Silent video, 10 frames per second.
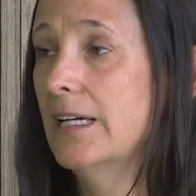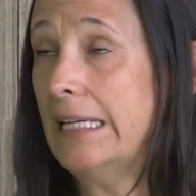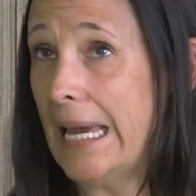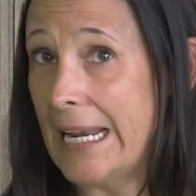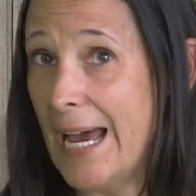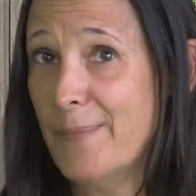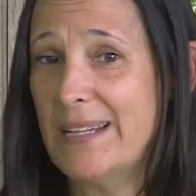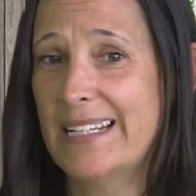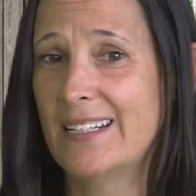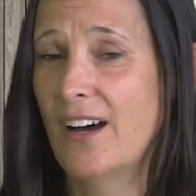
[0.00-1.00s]
Can
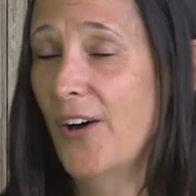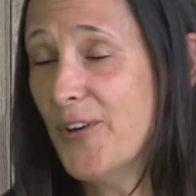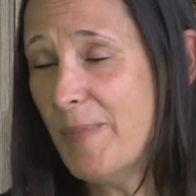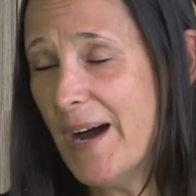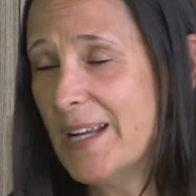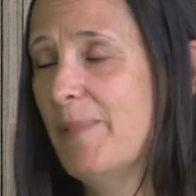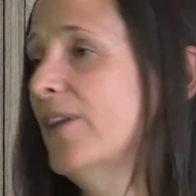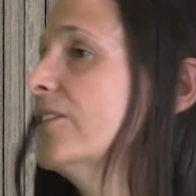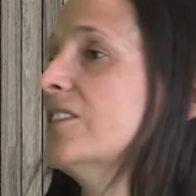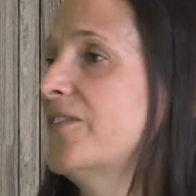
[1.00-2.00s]
happen in other body
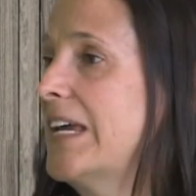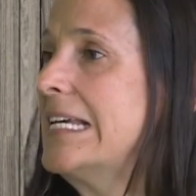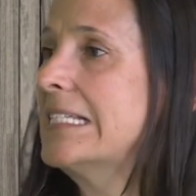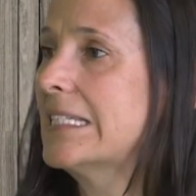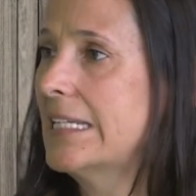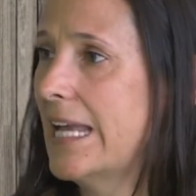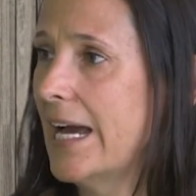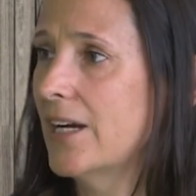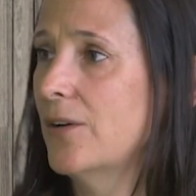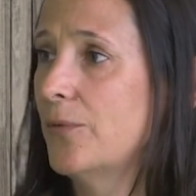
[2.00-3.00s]
parts, face,
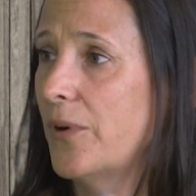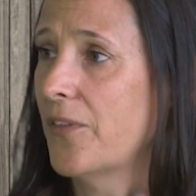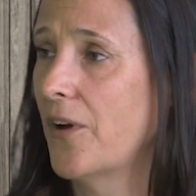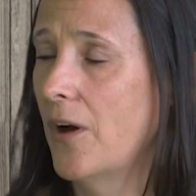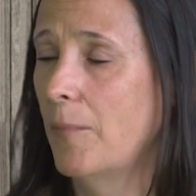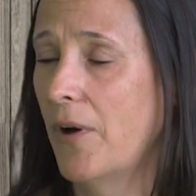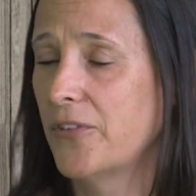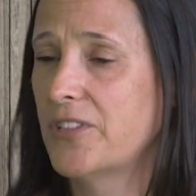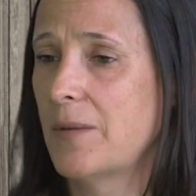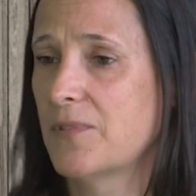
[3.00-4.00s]
neck, with
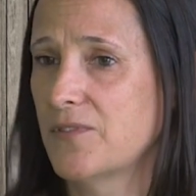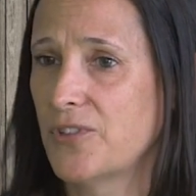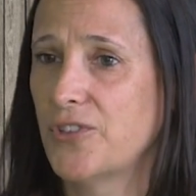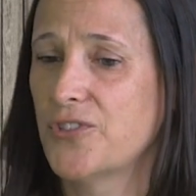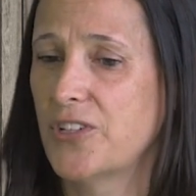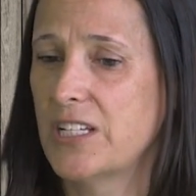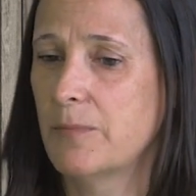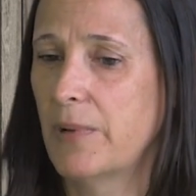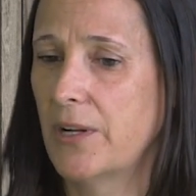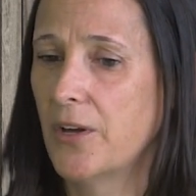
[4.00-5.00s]
other types of
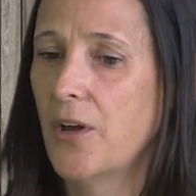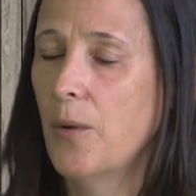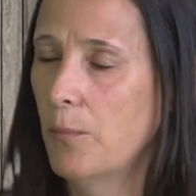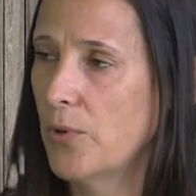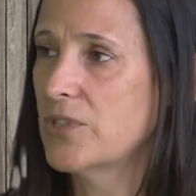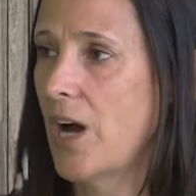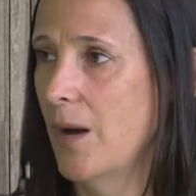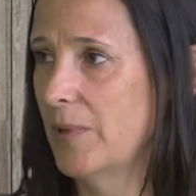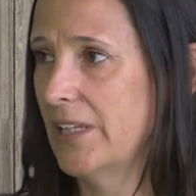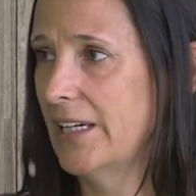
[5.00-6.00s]
surgeries, but most
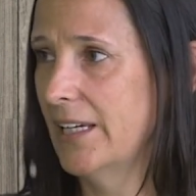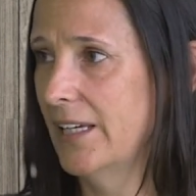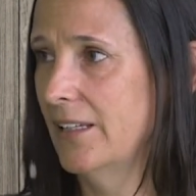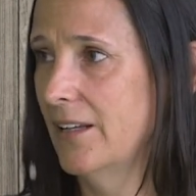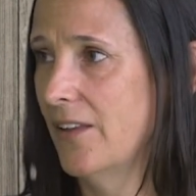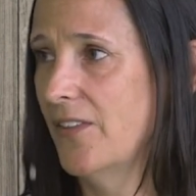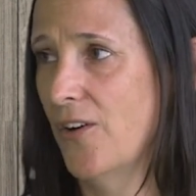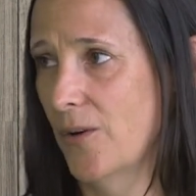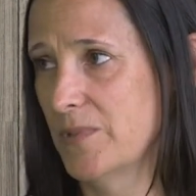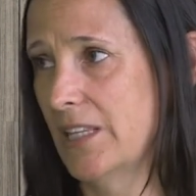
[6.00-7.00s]
commonly in the
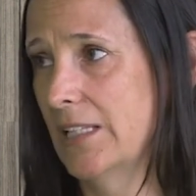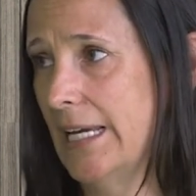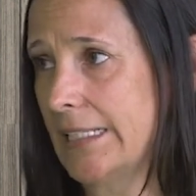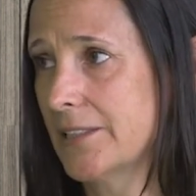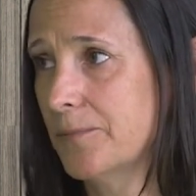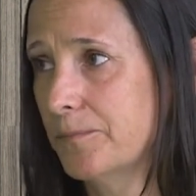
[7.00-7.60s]
arms and the legs.